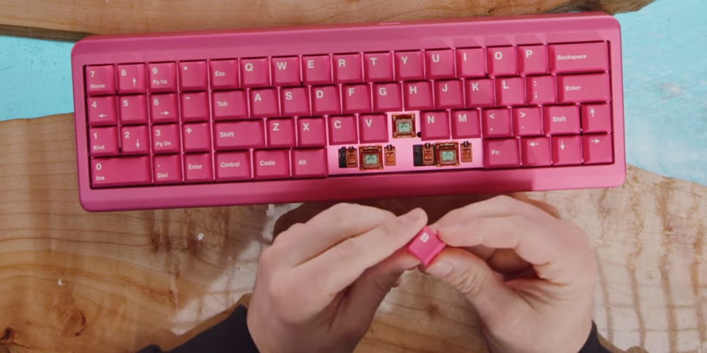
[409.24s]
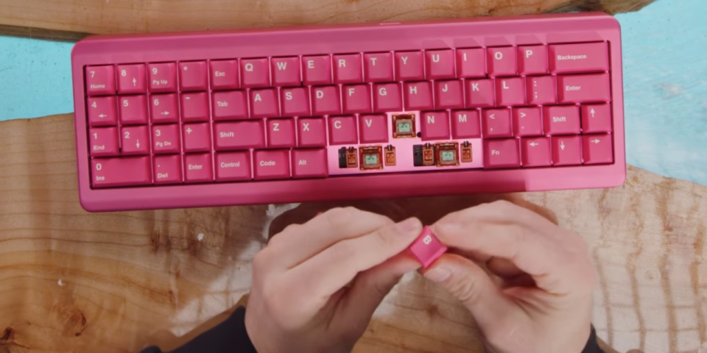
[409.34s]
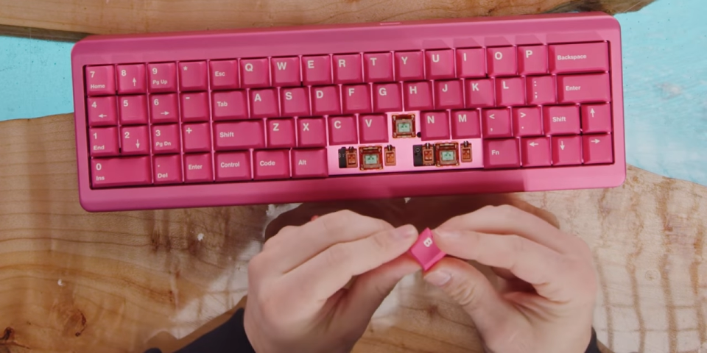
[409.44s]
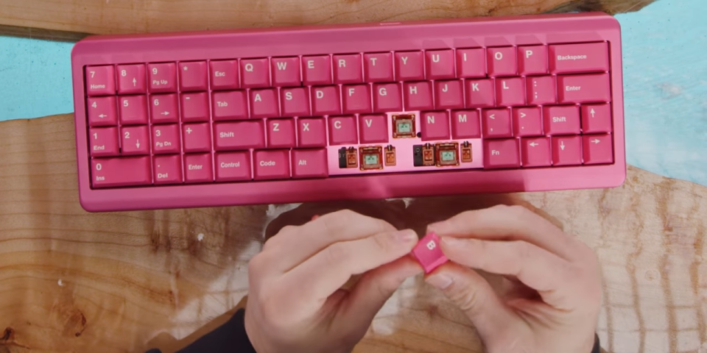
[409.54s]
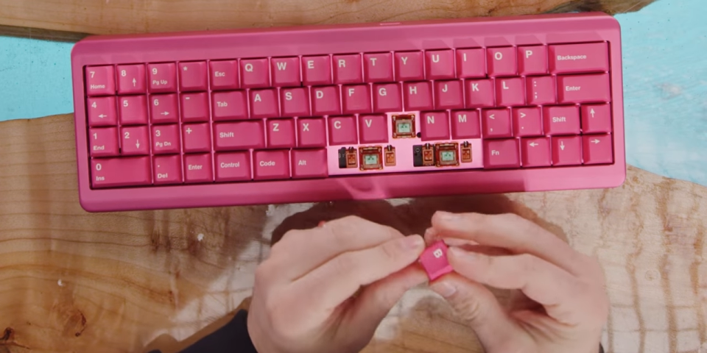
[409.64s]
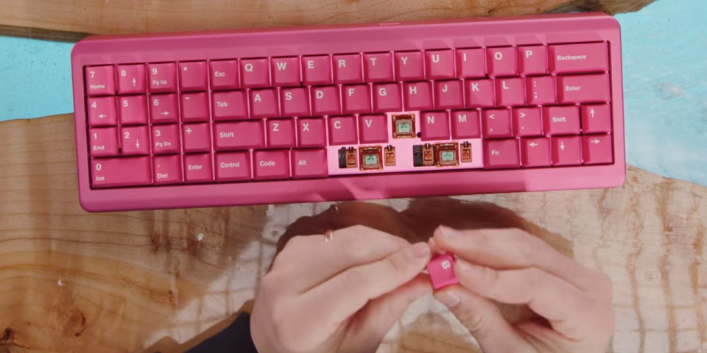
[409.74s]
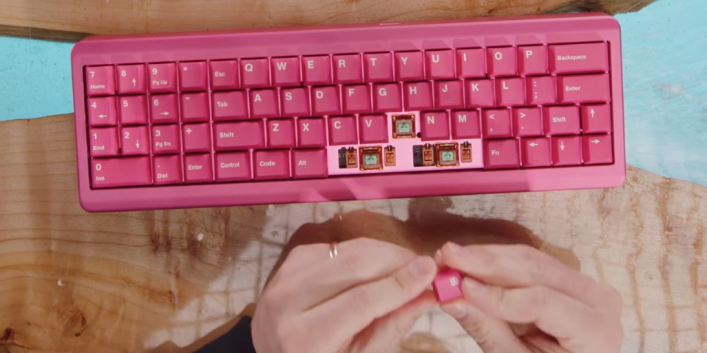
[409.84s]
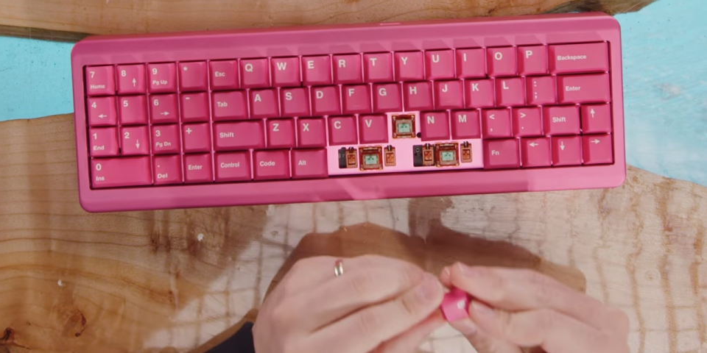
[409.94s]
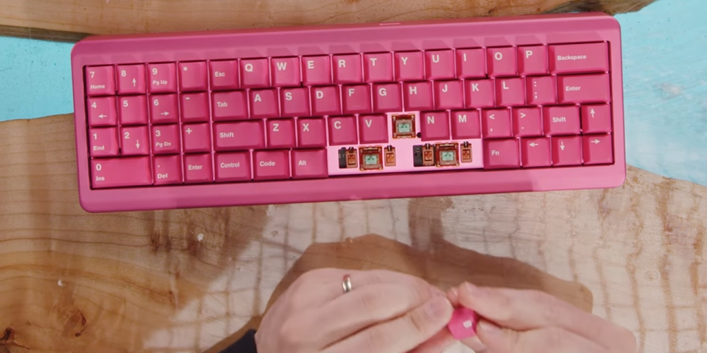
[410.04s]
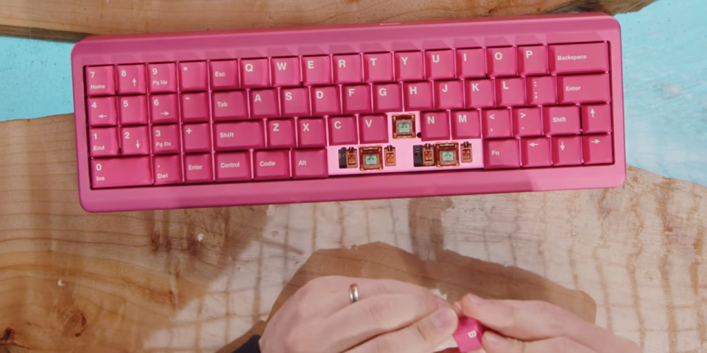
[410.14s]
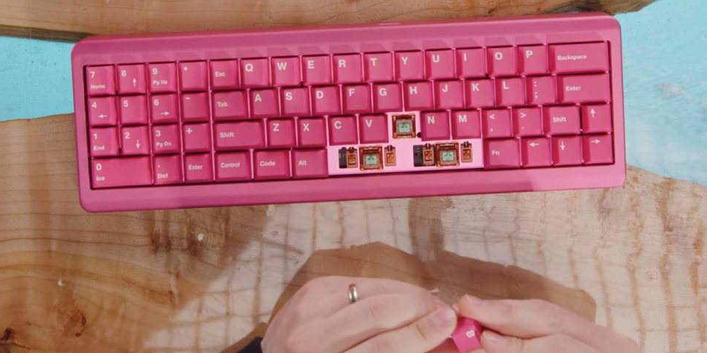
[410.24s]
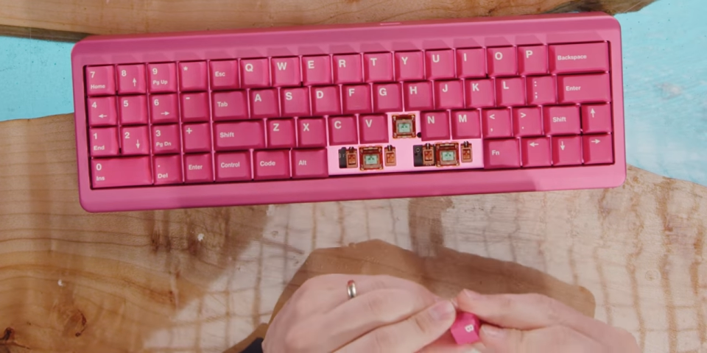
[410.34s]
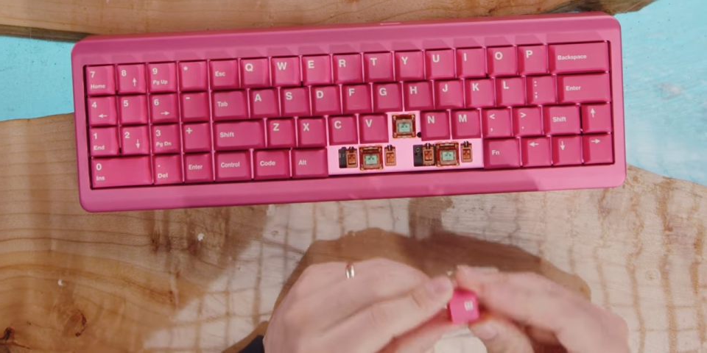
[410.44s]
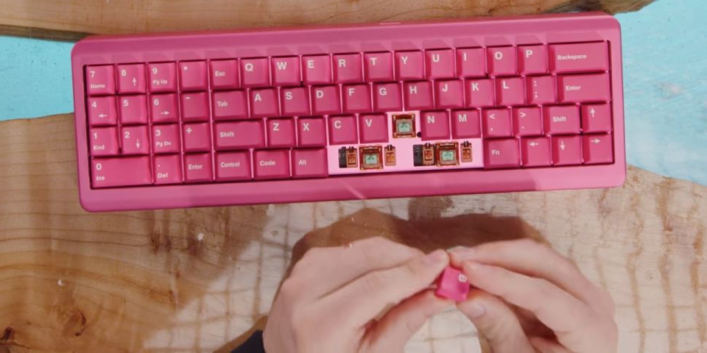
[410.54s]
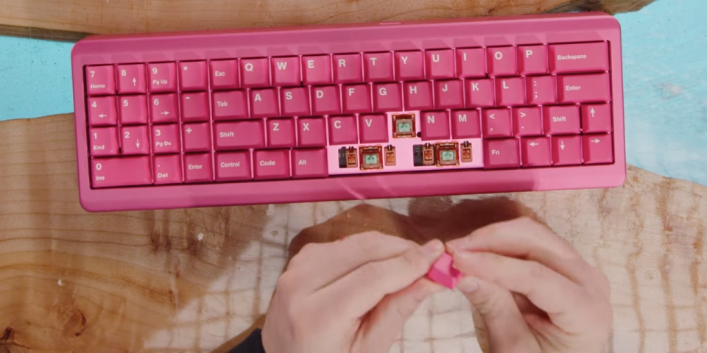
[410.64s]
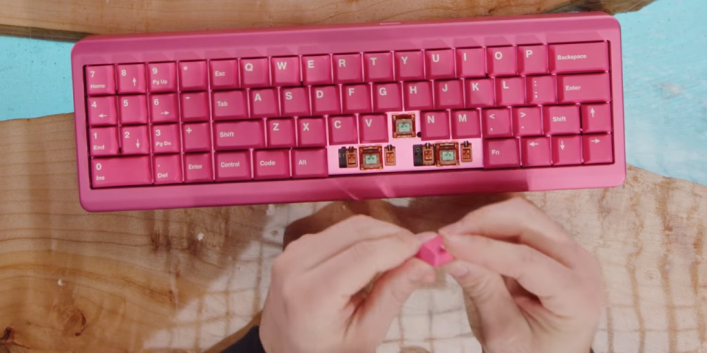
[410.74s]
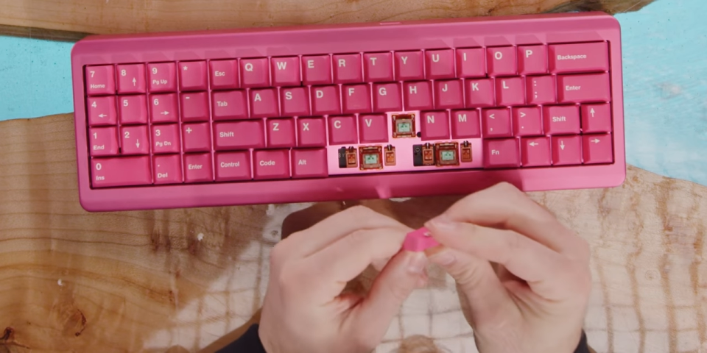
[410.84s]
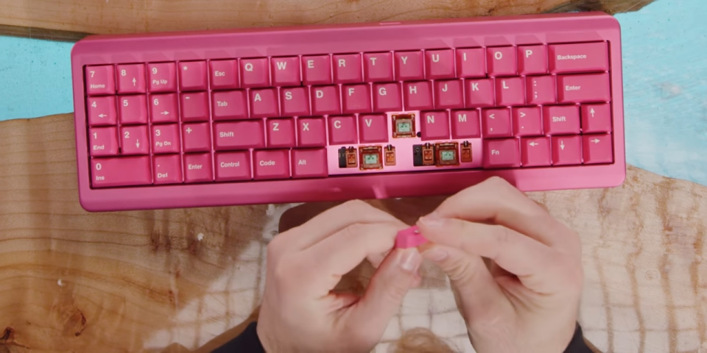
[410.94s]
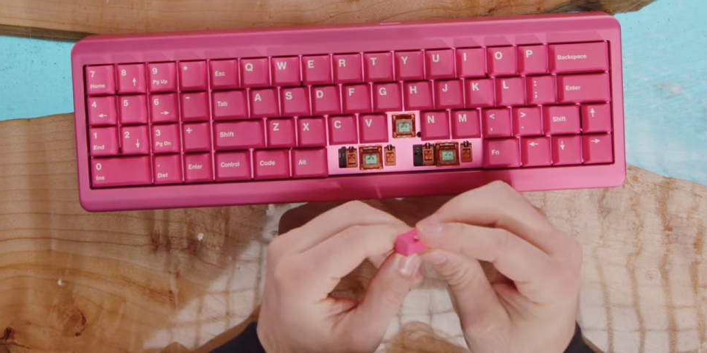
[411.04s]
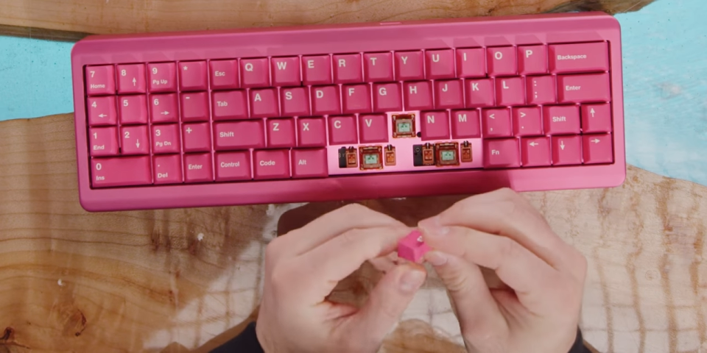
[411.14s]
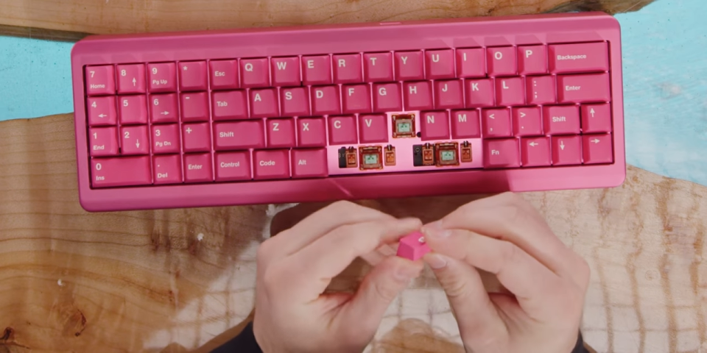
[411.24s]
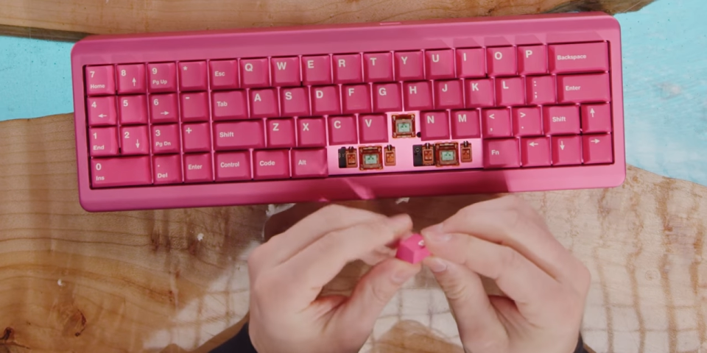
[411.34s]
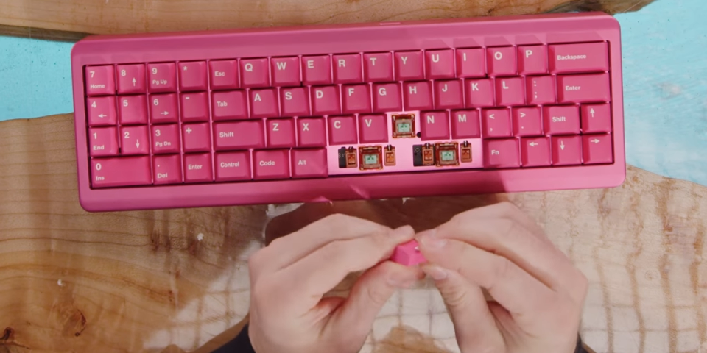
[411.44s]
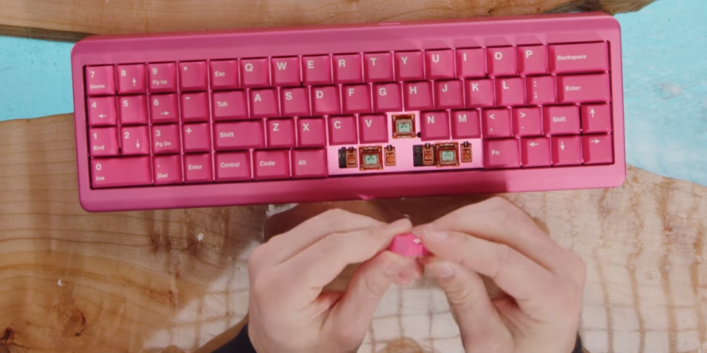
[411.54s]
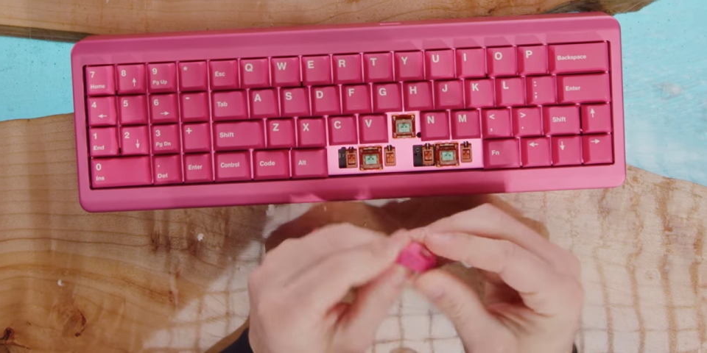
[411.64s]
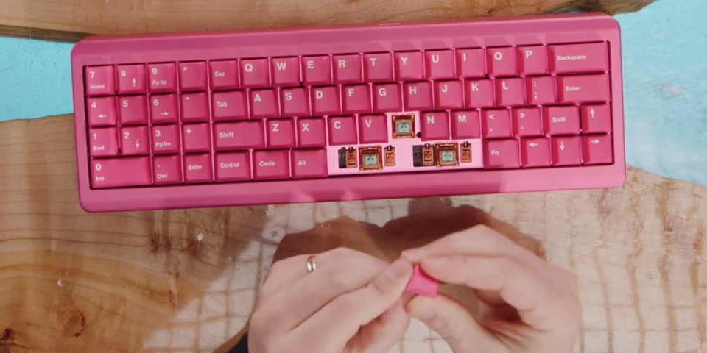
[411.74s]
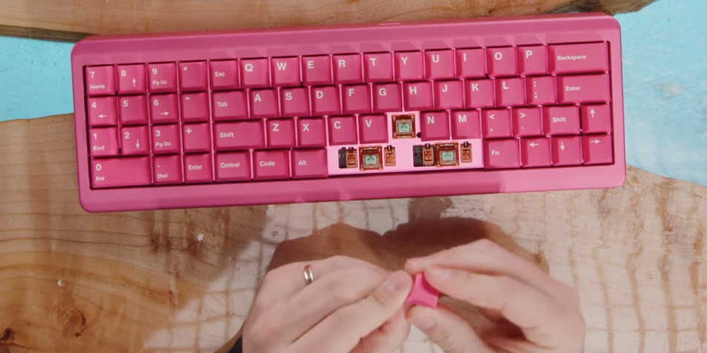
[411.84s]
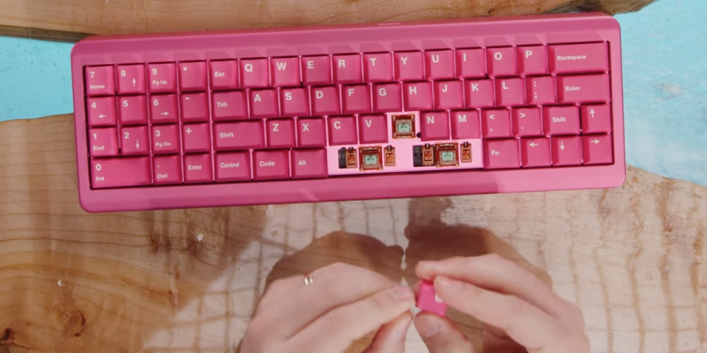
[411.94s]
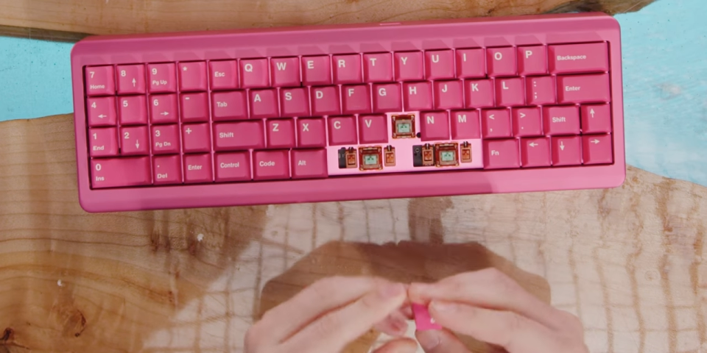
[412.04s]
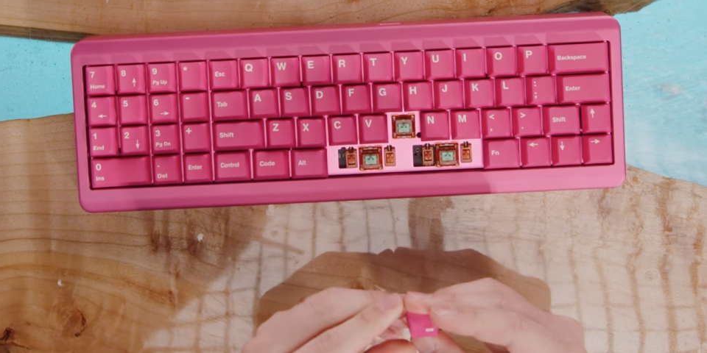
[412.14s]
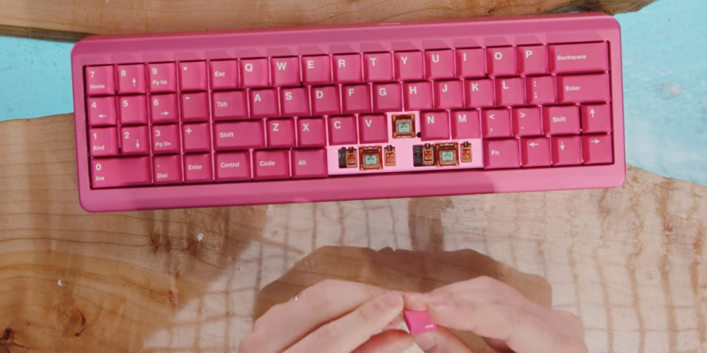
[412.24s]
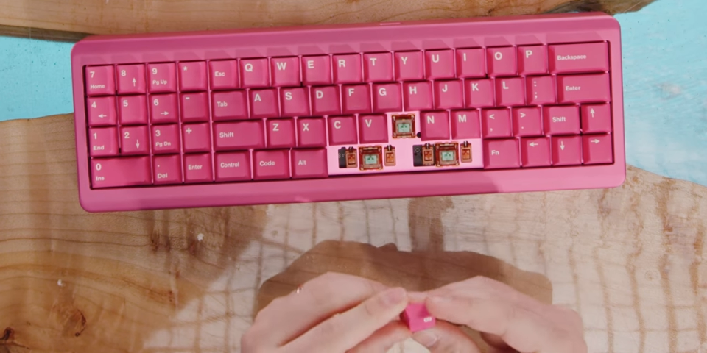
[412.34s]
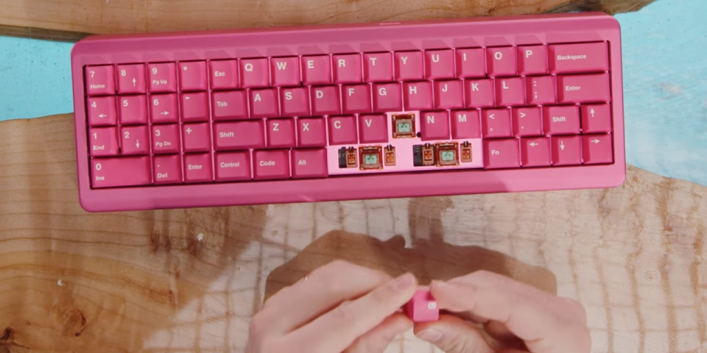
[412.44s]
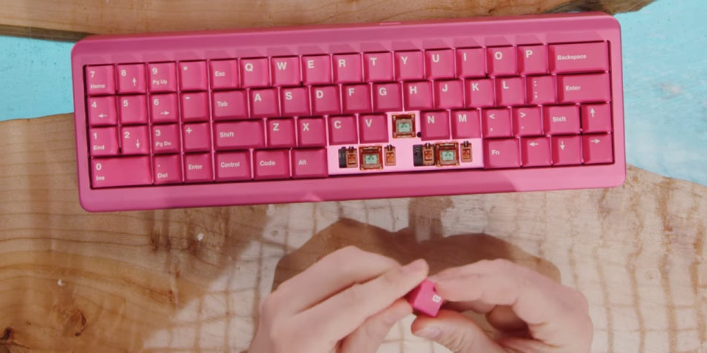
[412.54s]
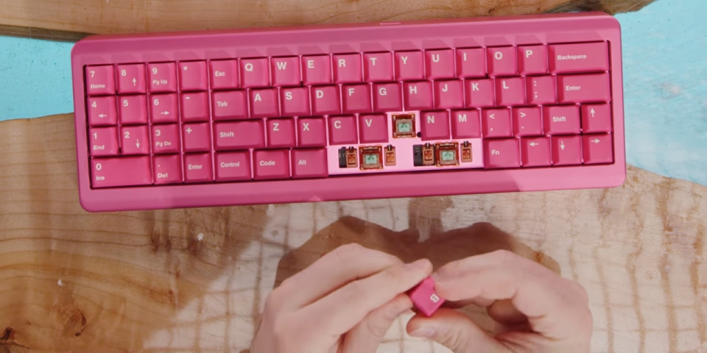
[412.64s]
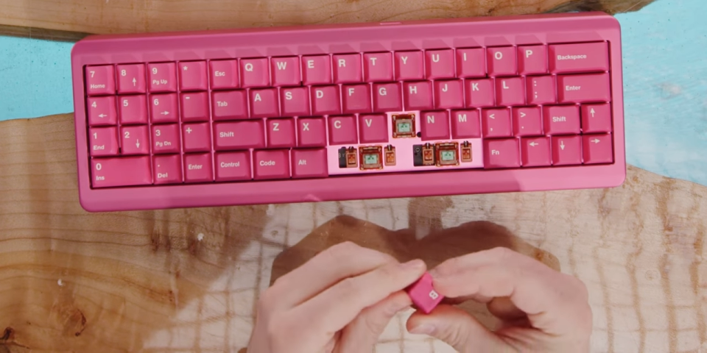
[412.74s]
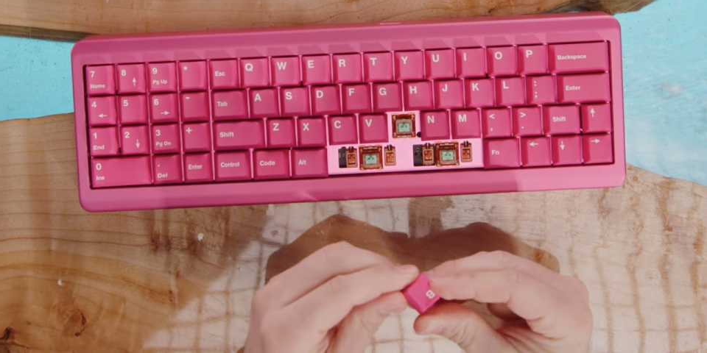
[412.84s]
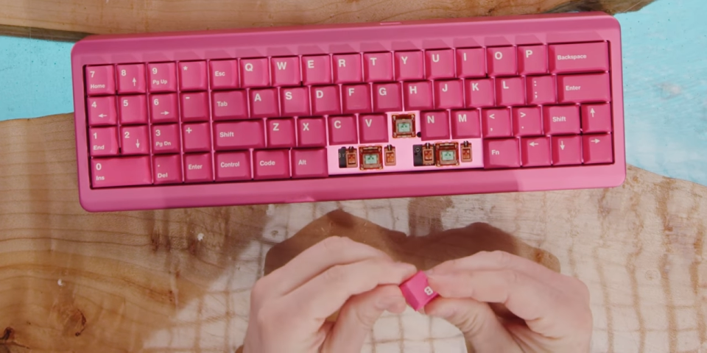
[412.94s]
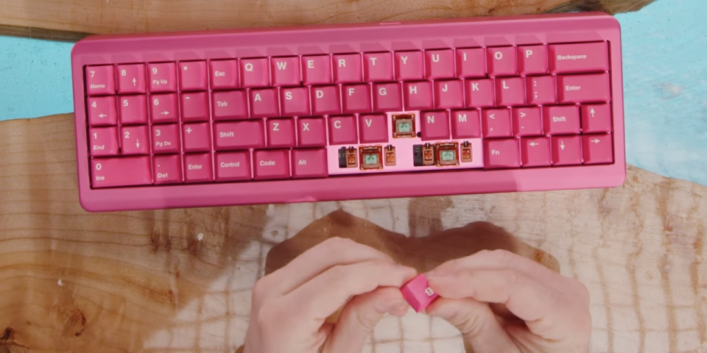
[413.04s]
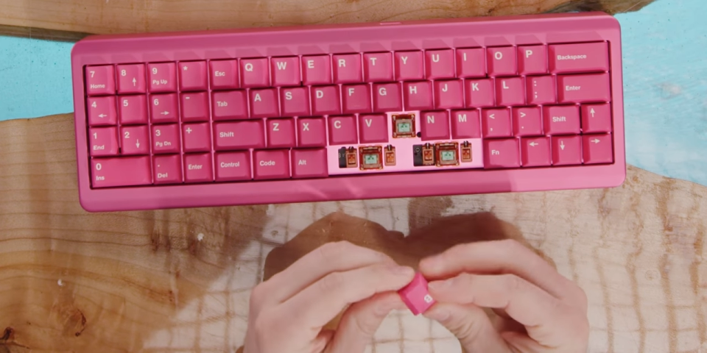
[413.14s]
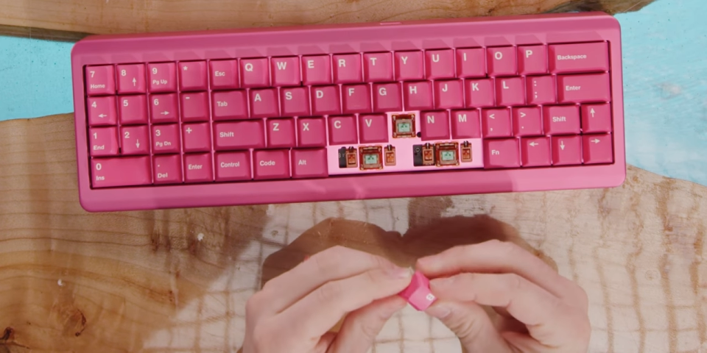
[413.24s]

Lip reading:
Nobody's mouth can be seen.